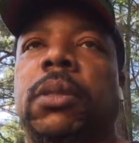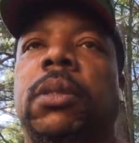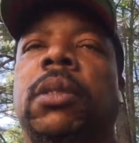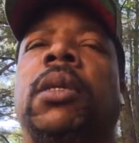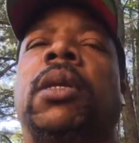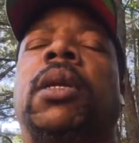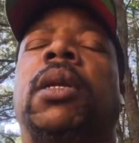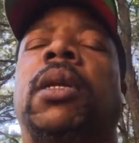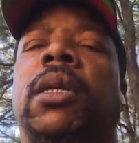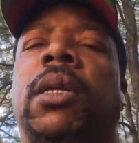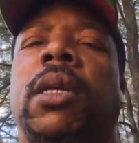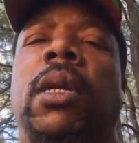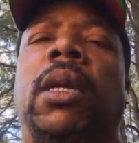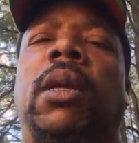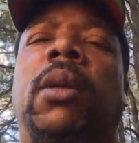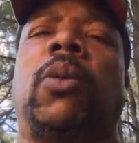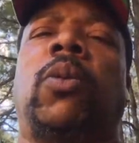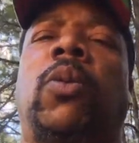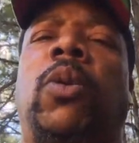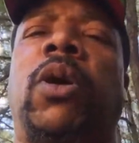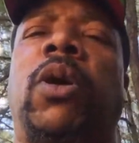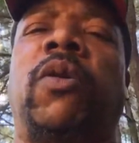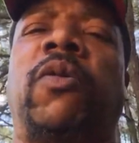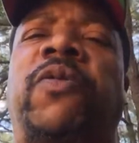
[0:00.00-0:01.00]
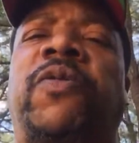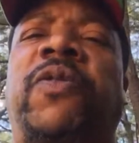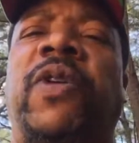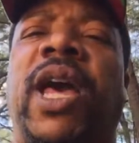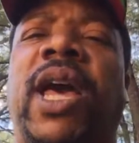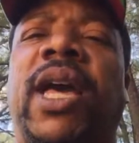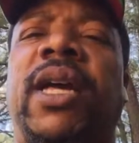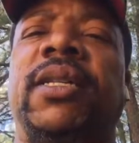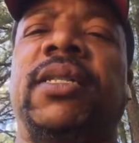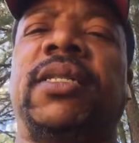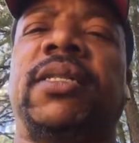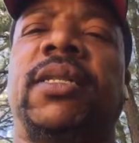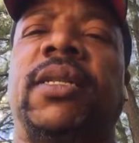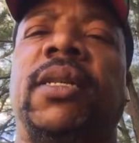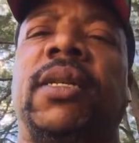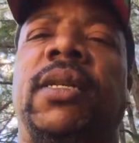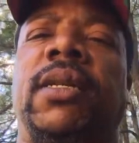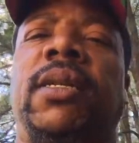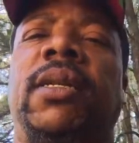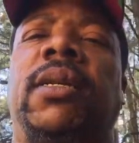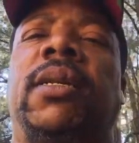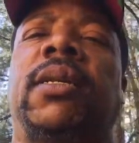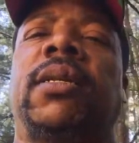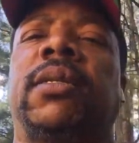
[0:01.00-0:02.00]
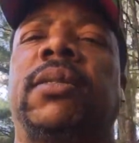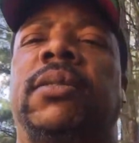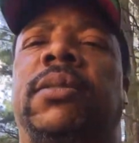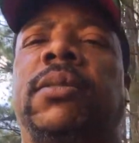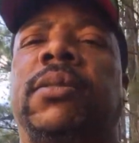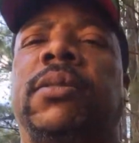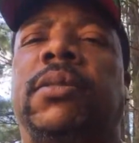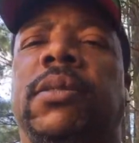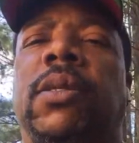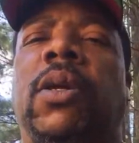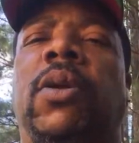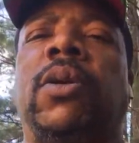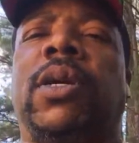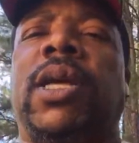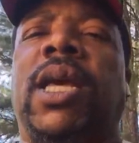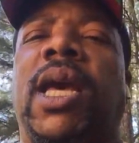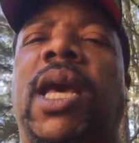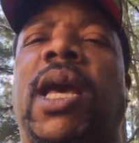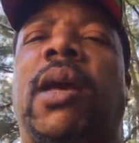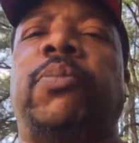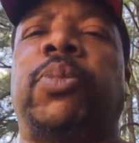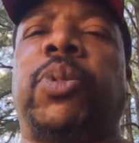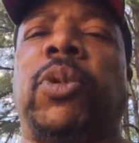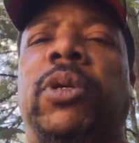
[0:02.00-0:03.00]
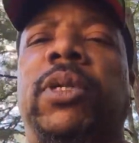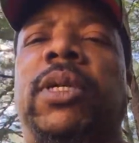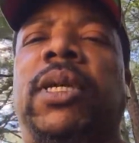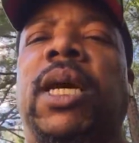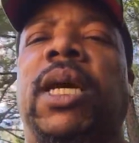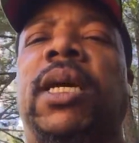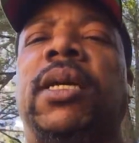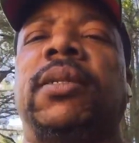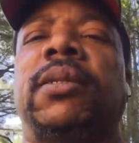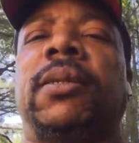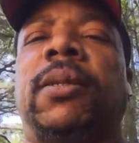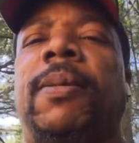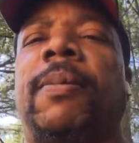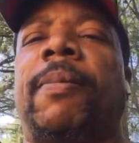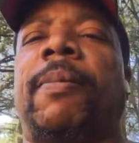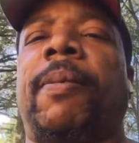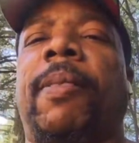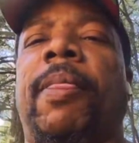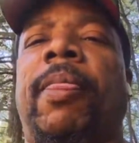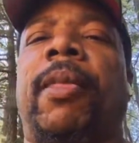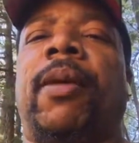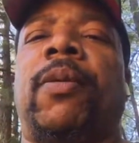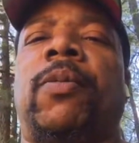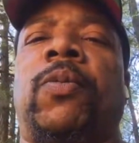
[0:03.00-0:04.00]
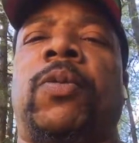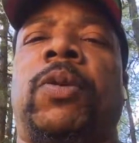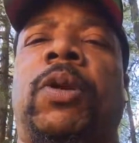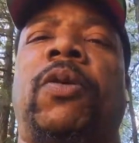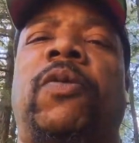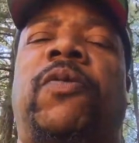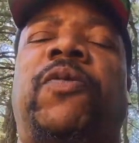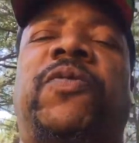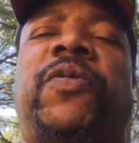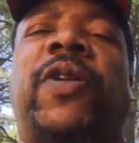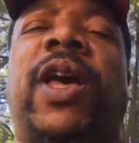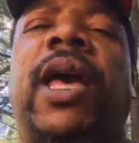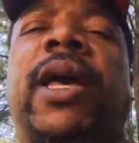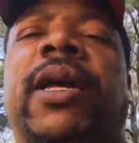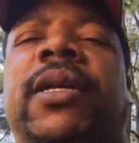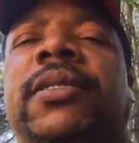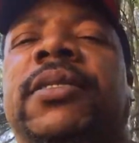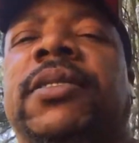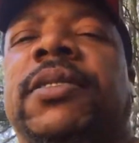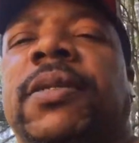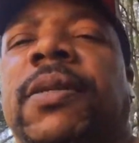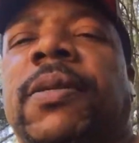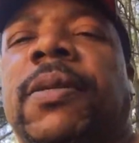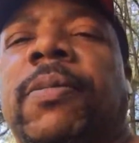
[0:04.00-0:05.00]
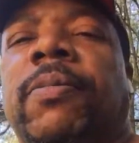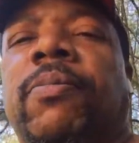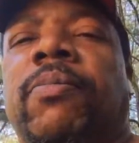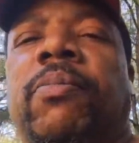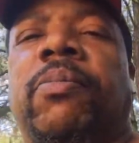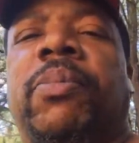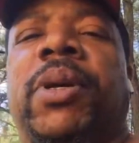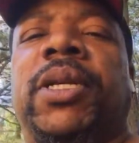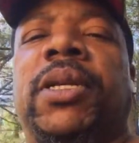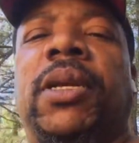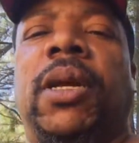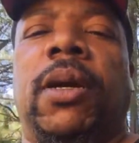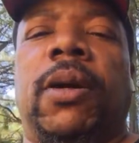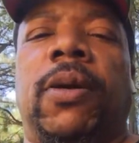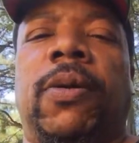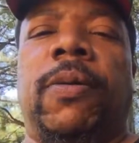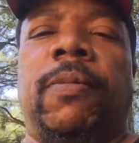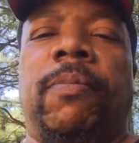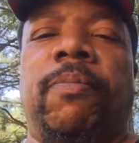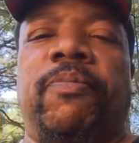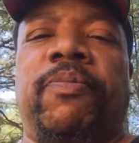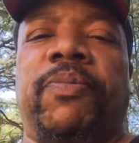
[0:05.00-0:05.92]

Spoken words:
him? Real facts. No cap on that. Real facts. But yo.